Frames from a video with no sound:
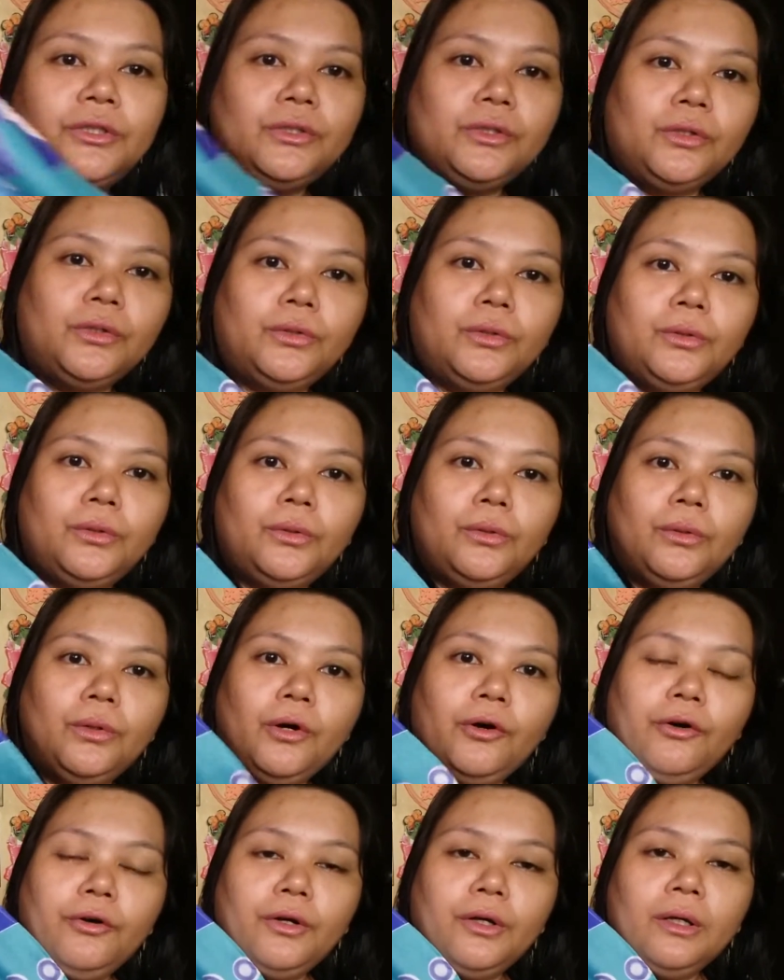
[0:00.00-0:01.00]
So
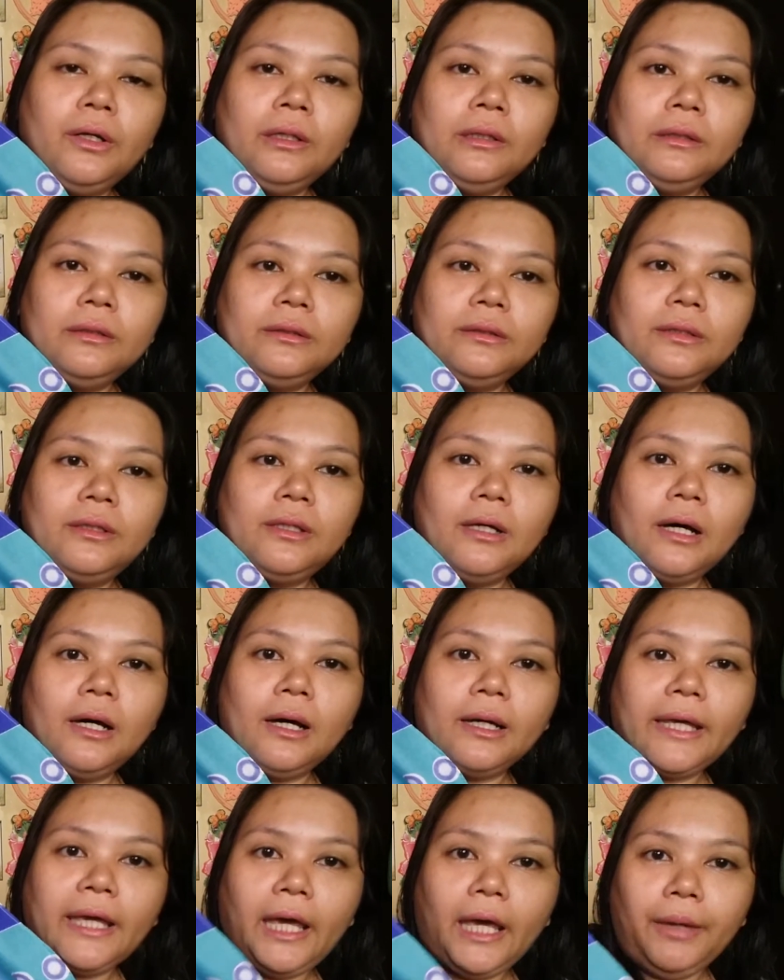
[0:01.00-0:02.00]

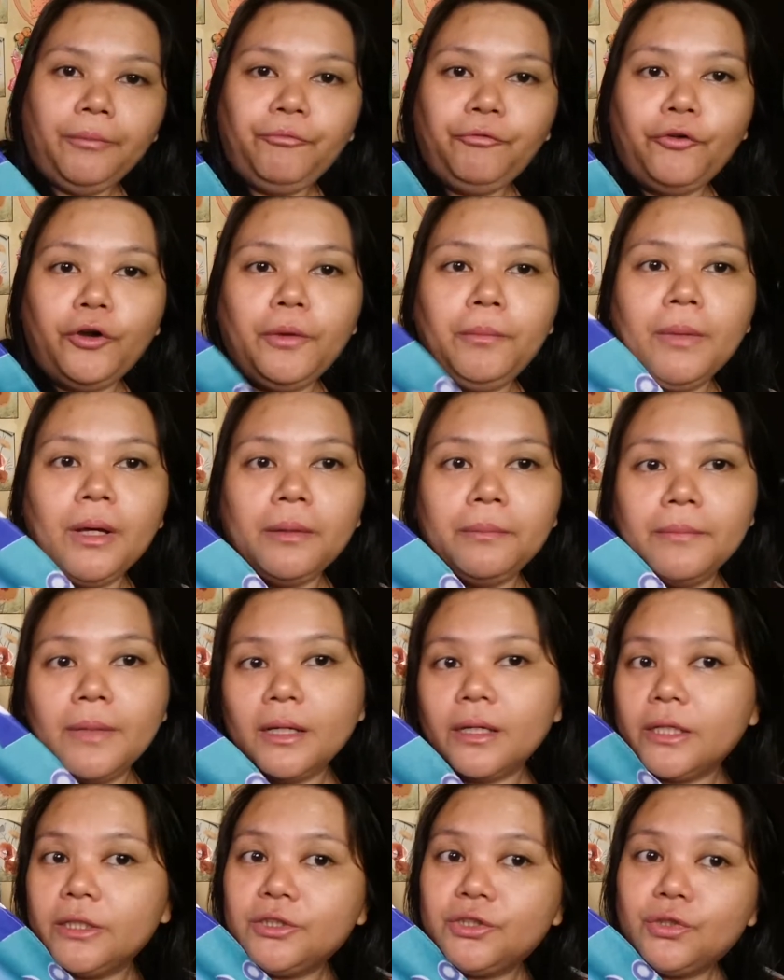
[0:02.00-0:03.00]
the cape for
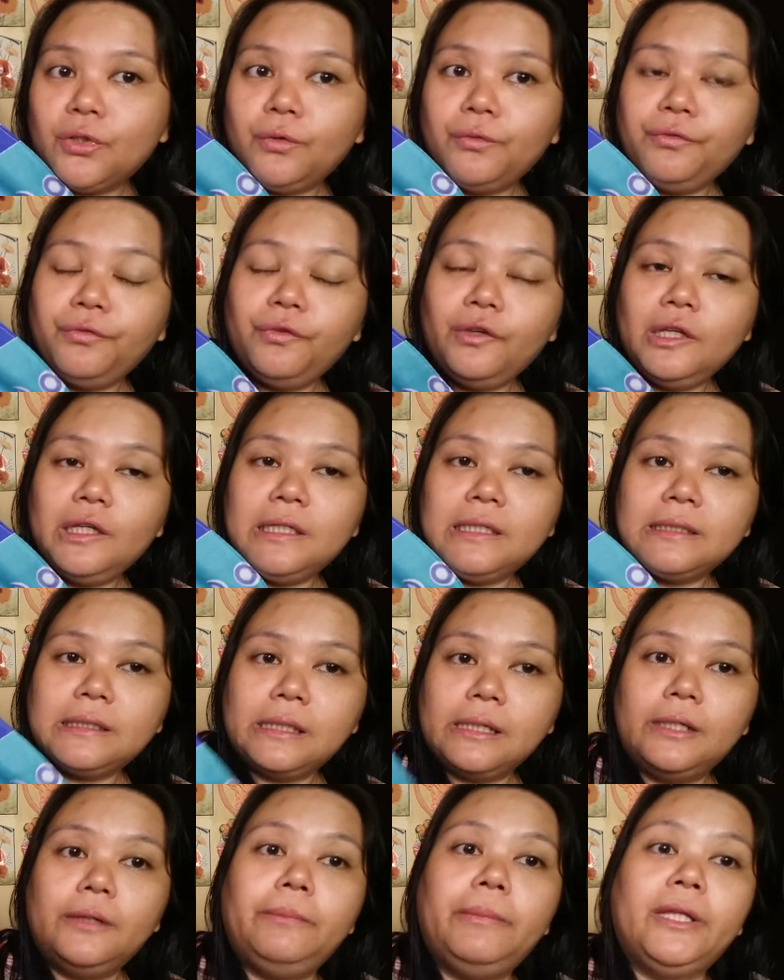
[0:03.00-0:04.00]
Makmak and Sophie is
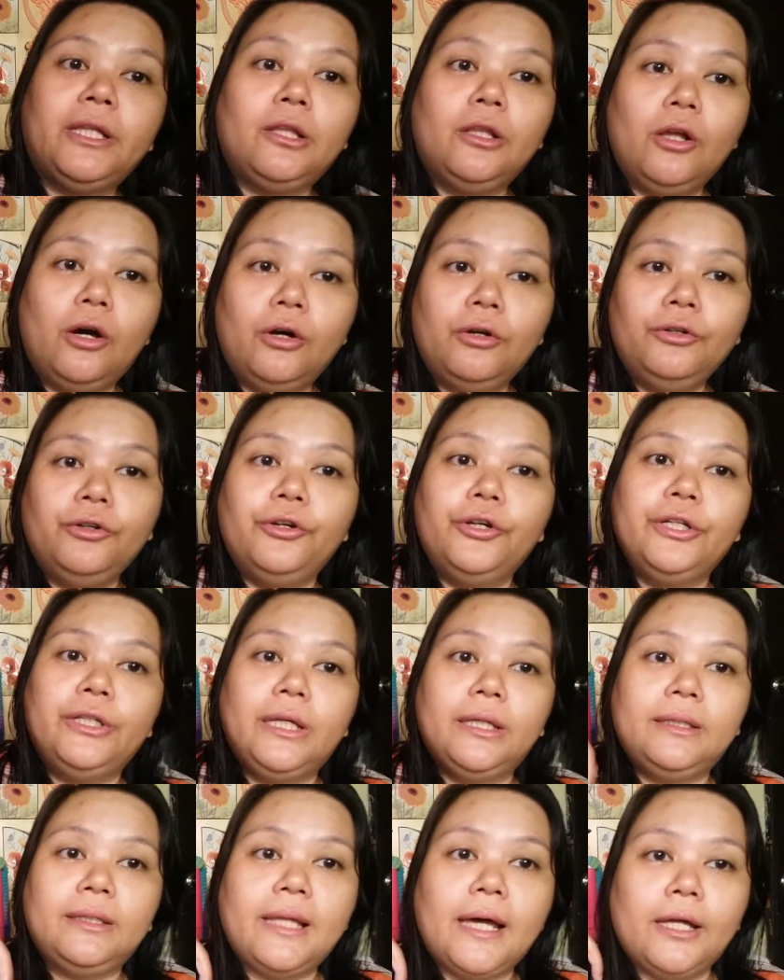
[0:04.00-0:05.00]
a little bit longer
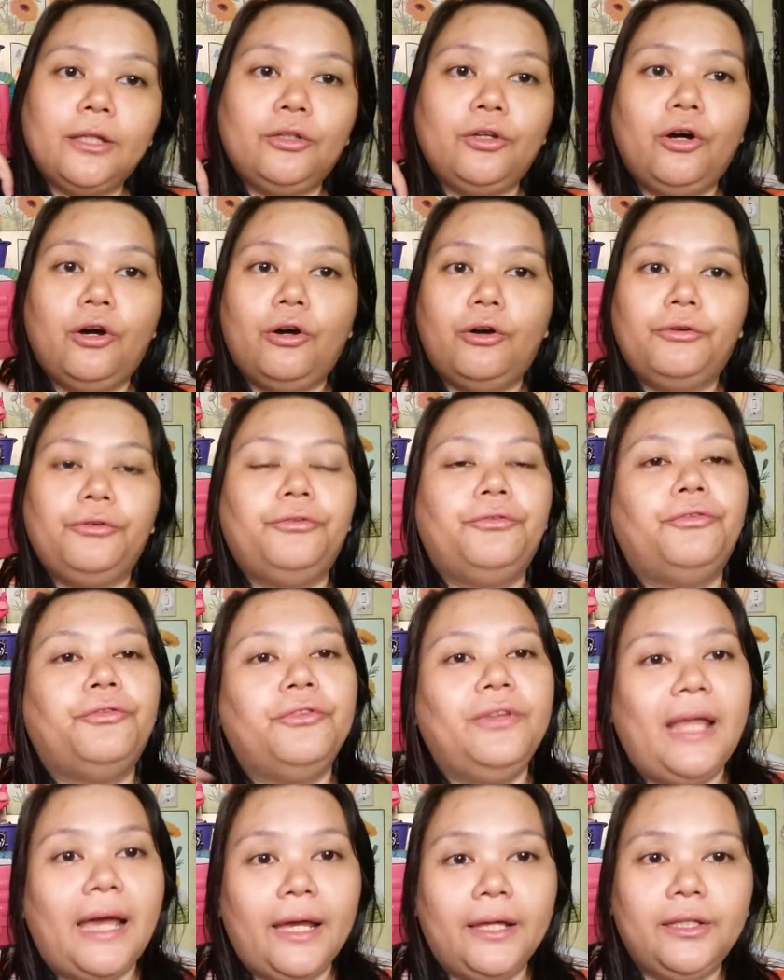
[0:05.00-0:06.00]
than that of
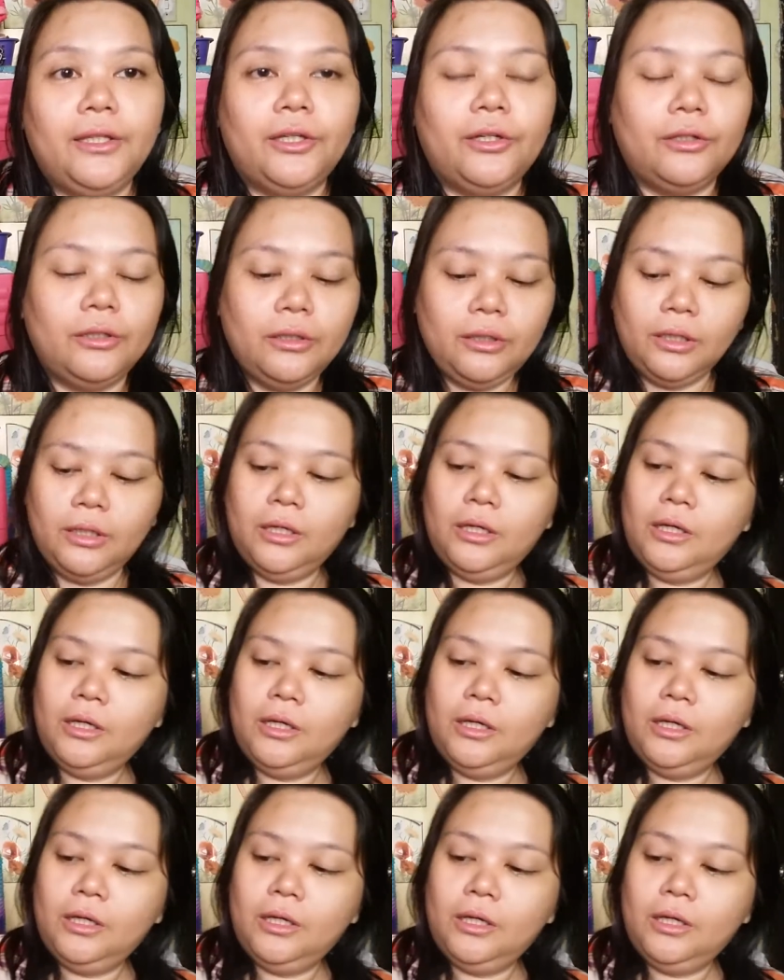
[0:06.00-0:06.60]
Daniel.